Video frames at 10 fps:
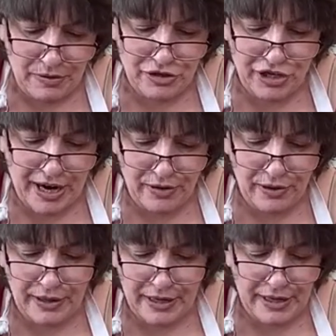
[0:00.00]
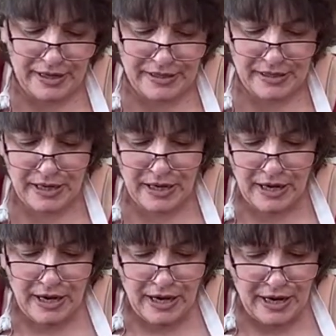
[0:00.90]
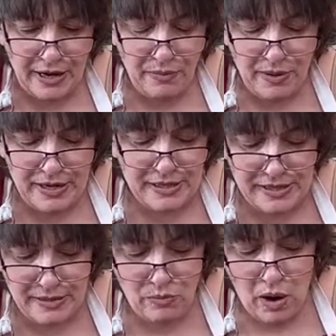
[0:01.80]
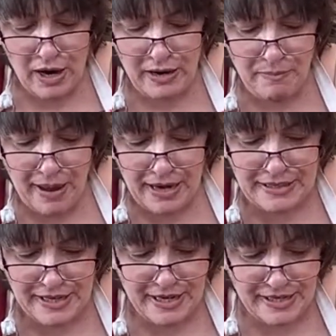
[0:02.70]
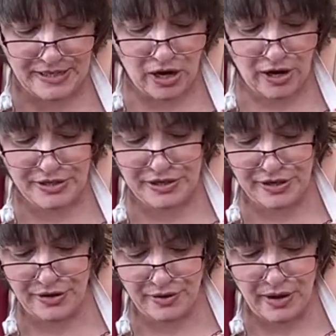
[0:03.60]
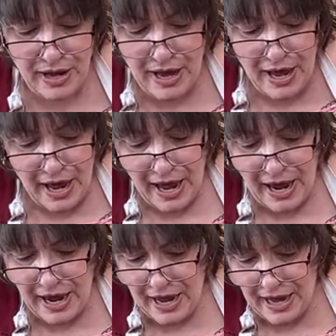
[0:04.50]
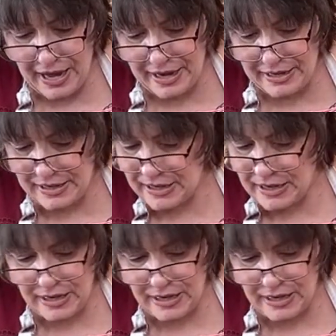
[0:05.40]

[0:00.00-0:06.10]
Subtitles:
channel it is, he was walking back to his car too, and